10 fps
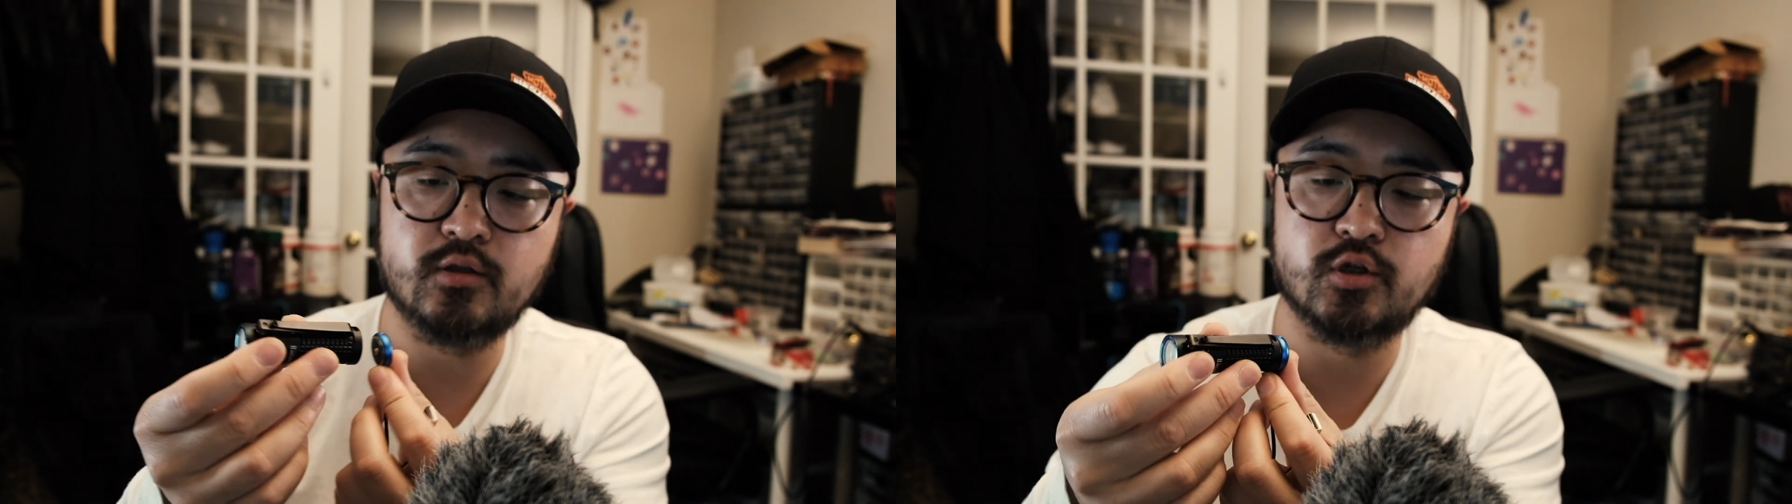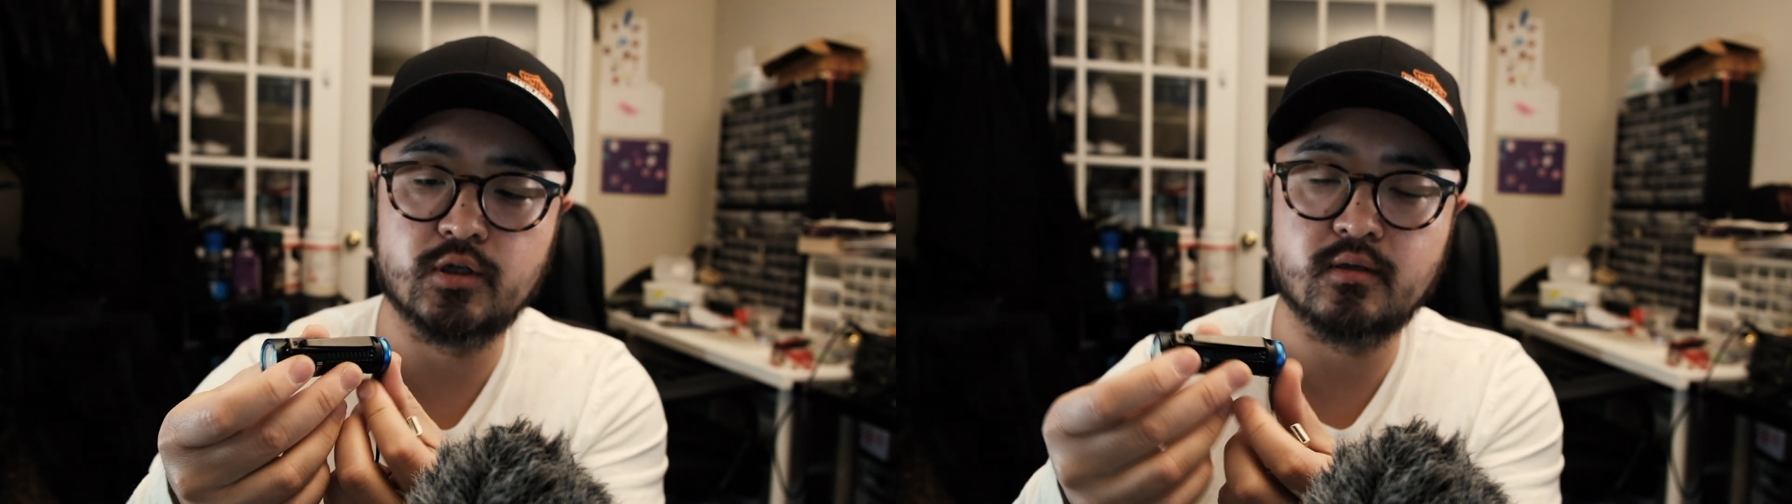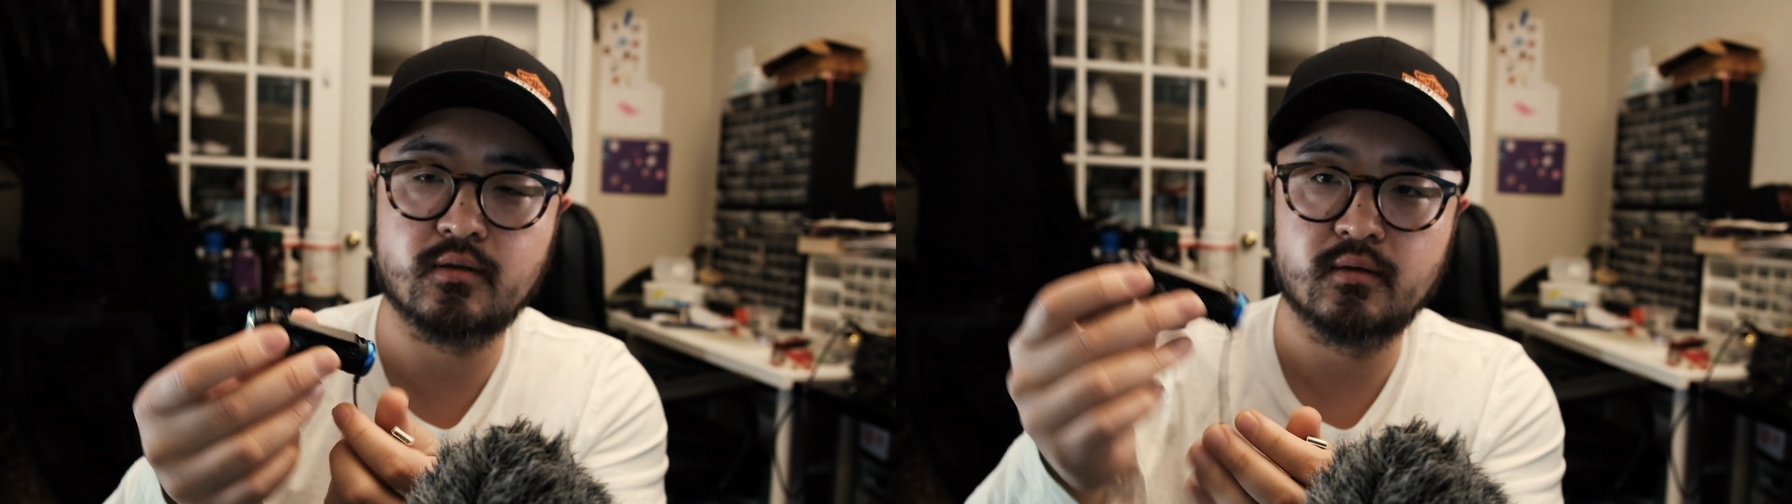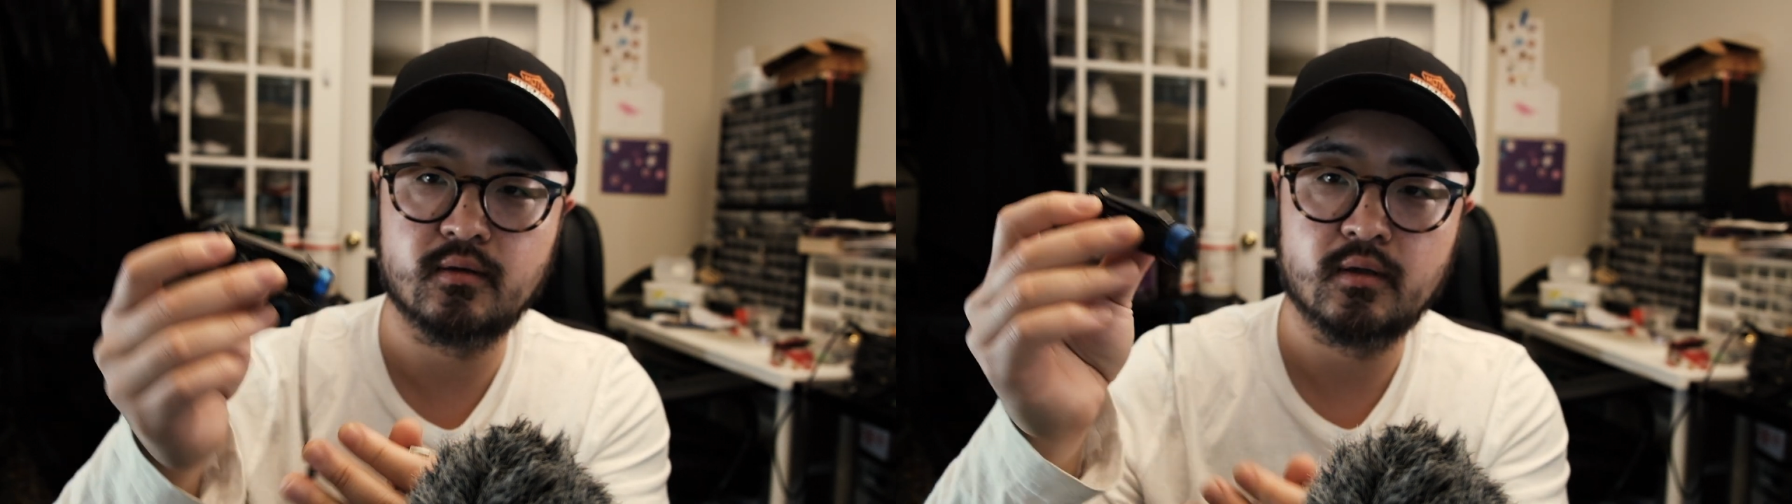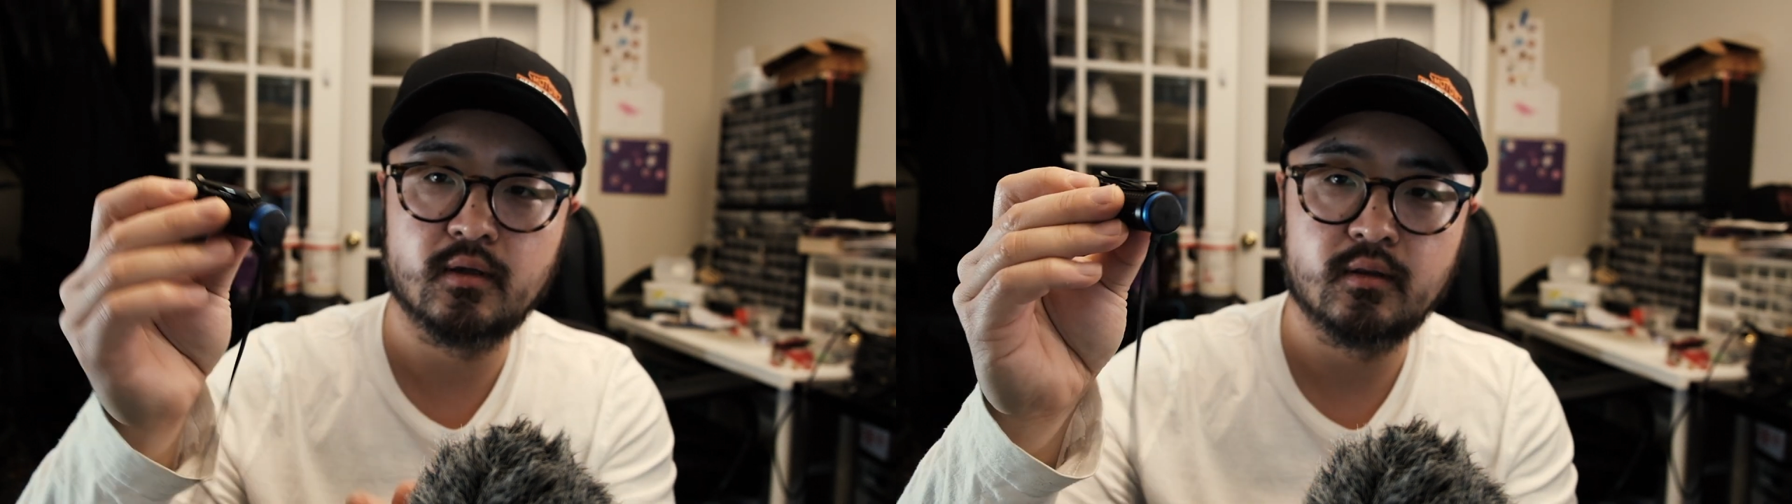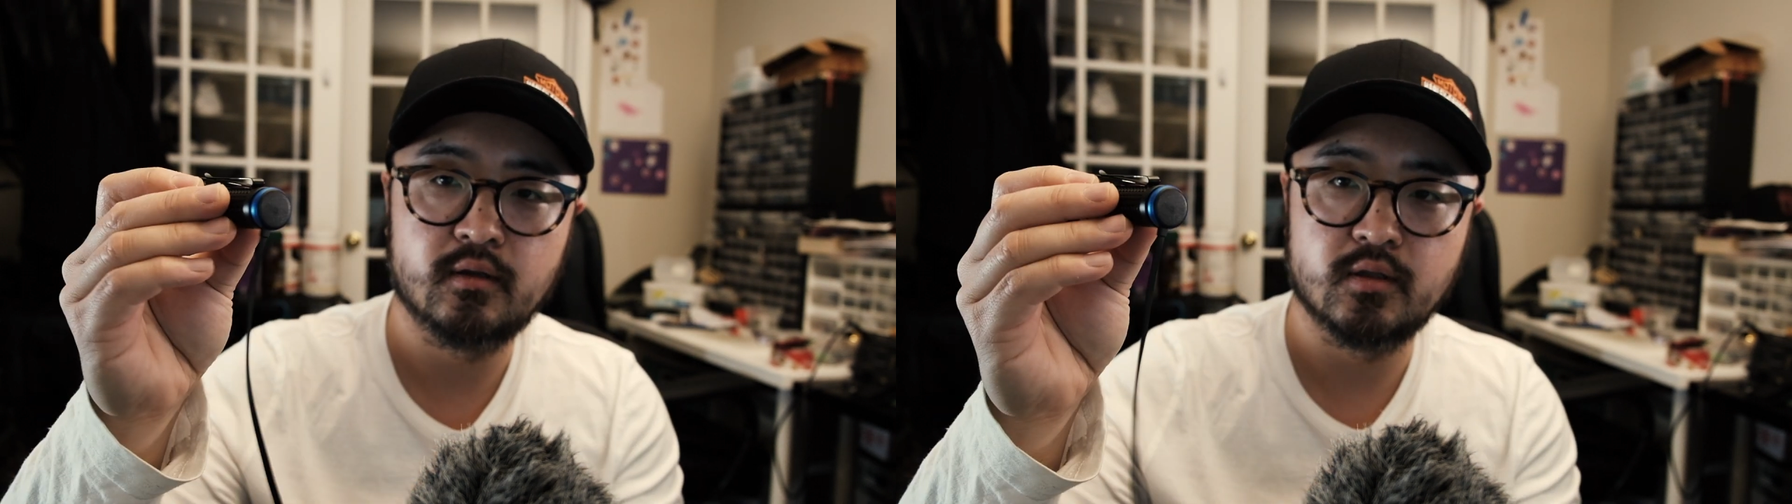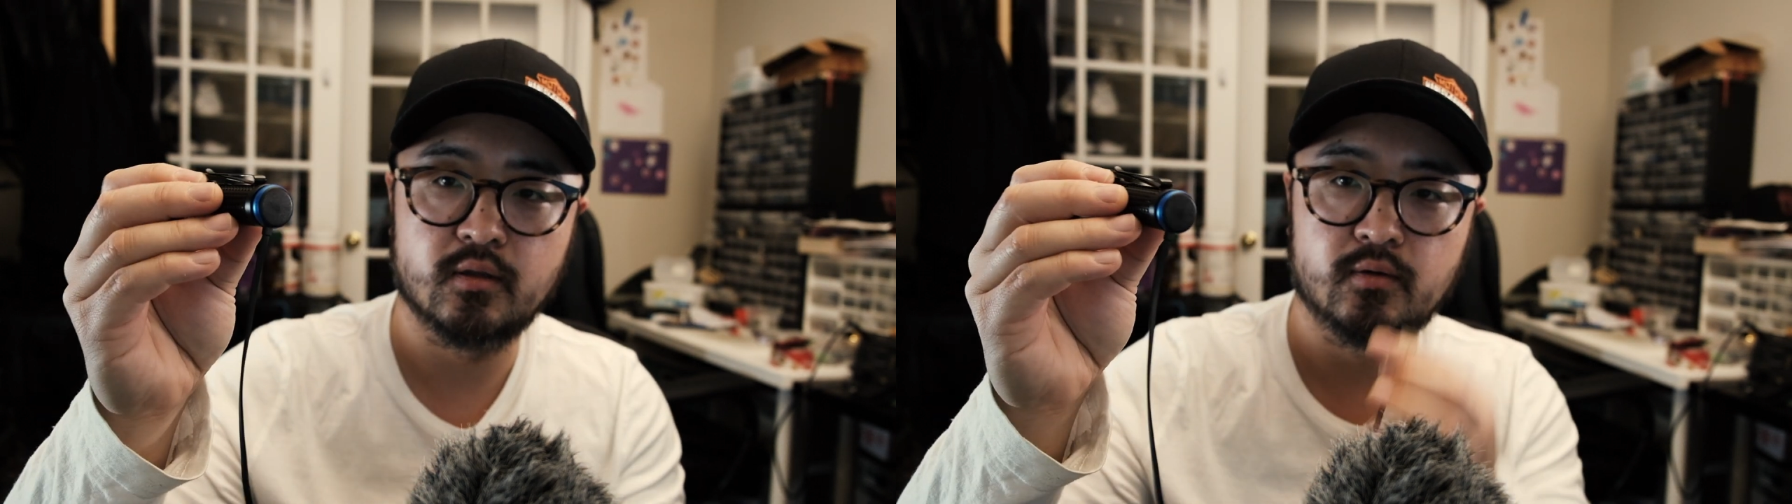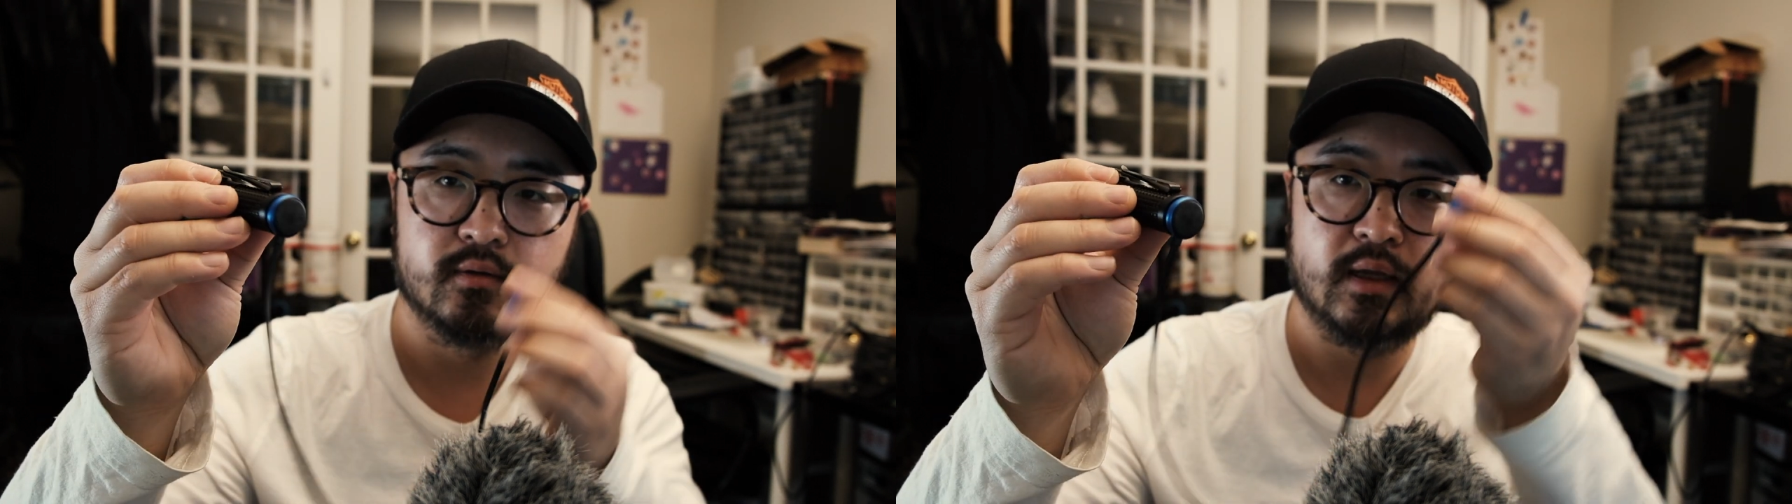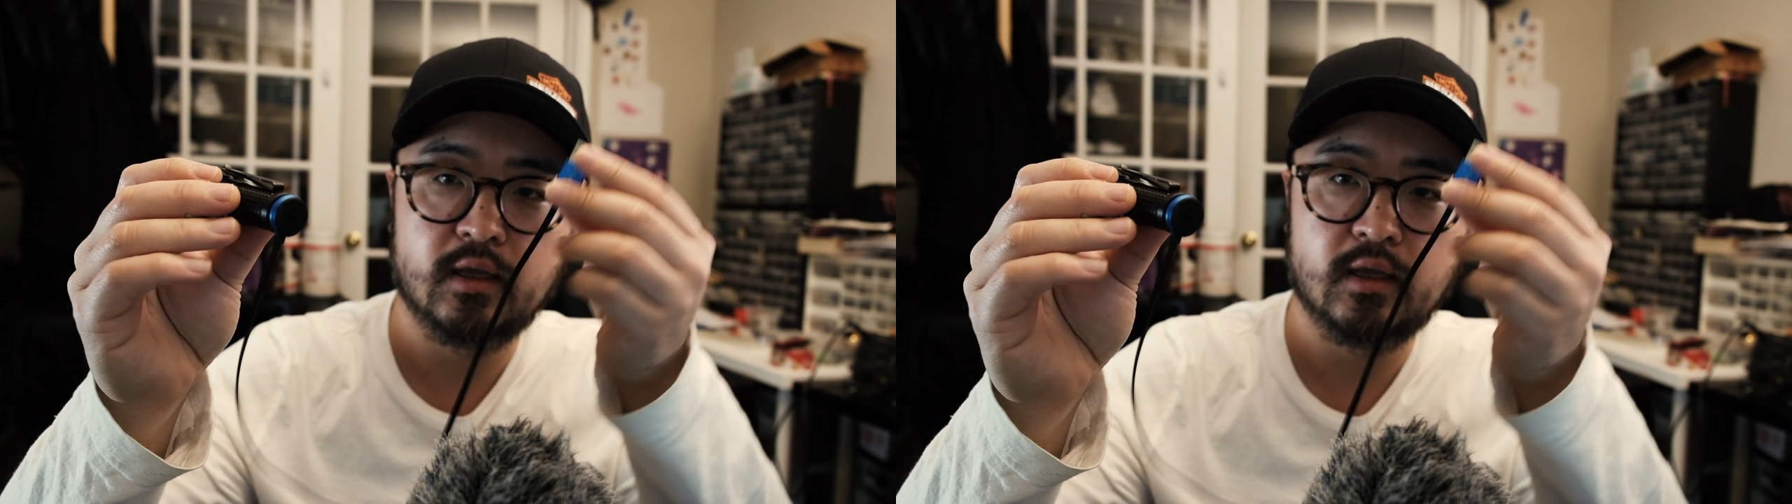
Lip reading: they